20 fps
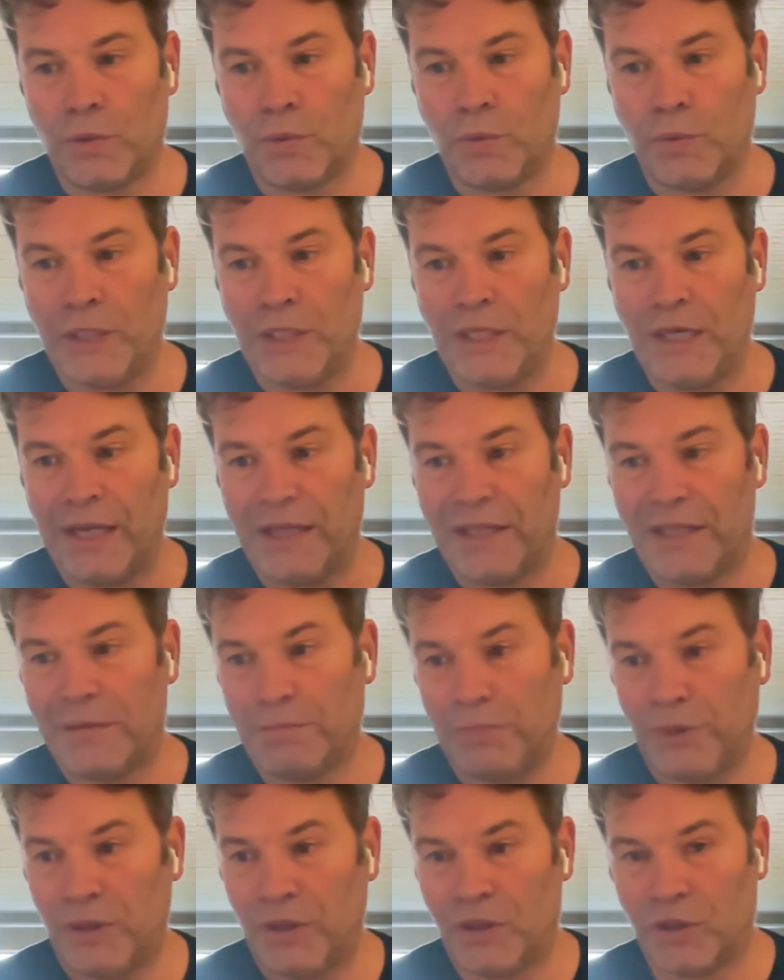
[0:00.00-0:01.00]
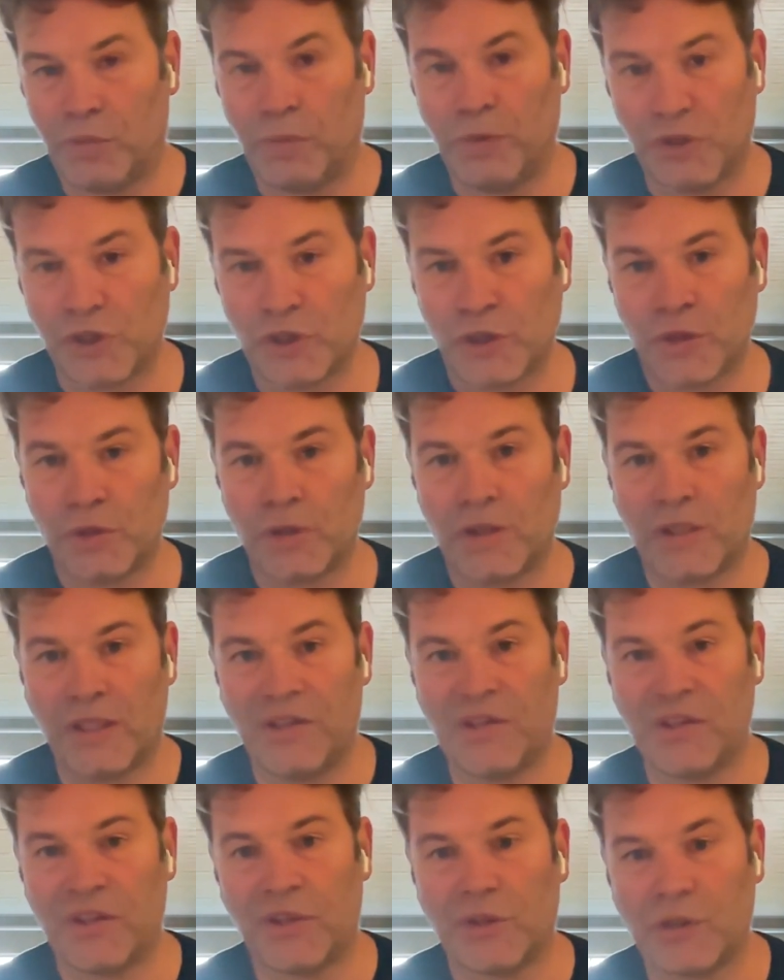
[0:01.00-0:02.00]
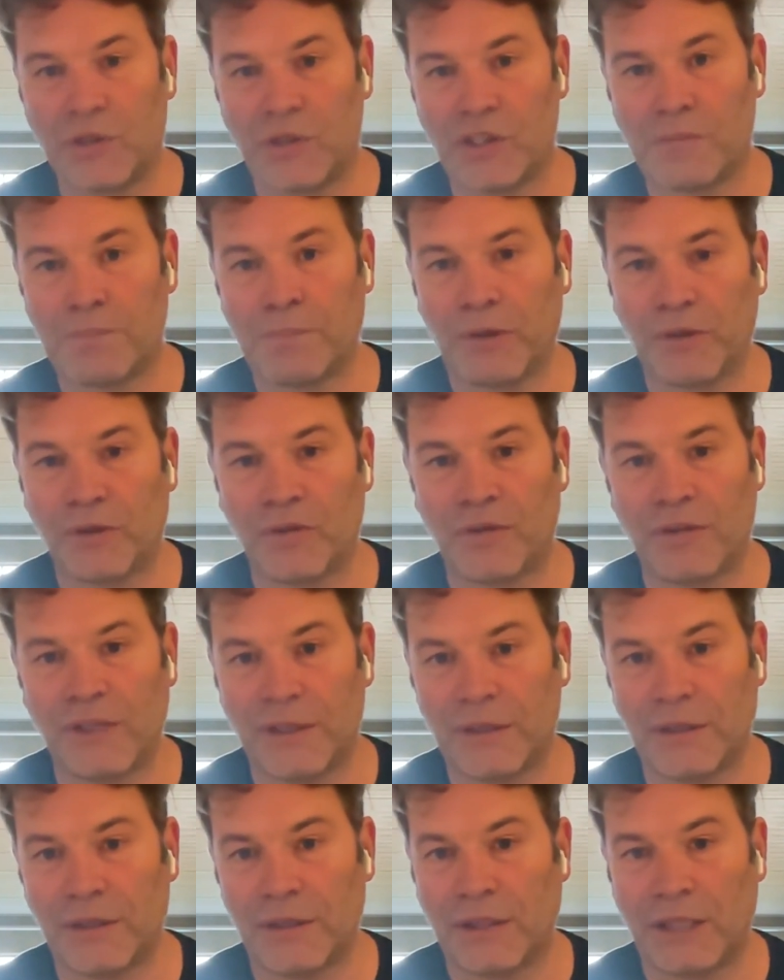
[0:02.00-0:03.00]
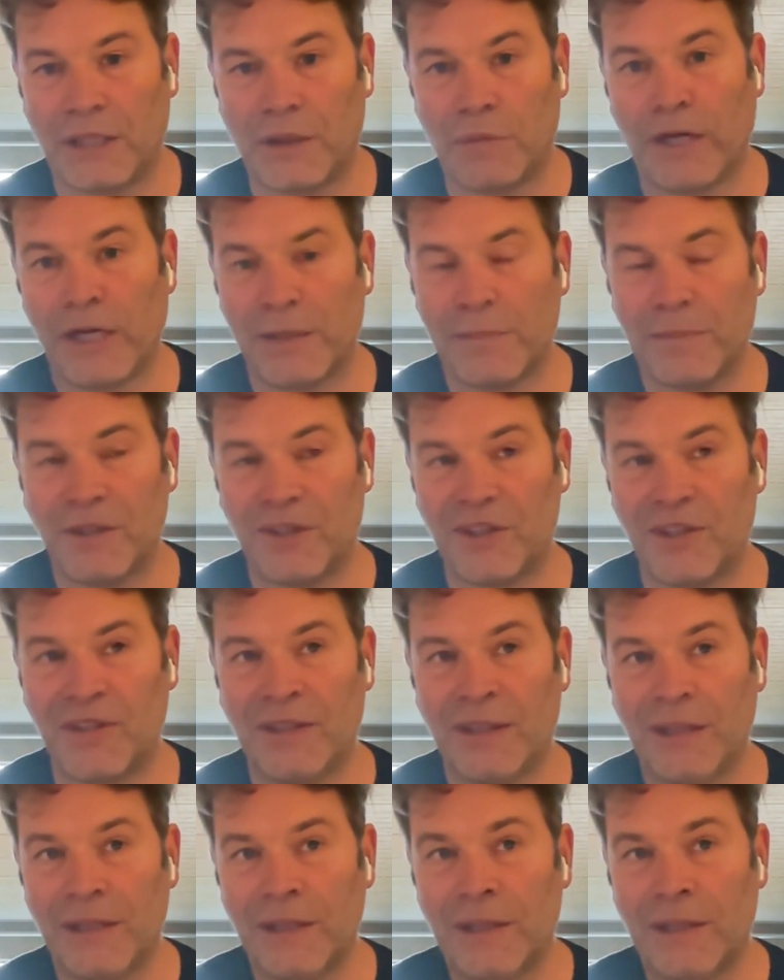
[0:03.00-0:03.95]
We like it because we're sure it's spot on their requirements.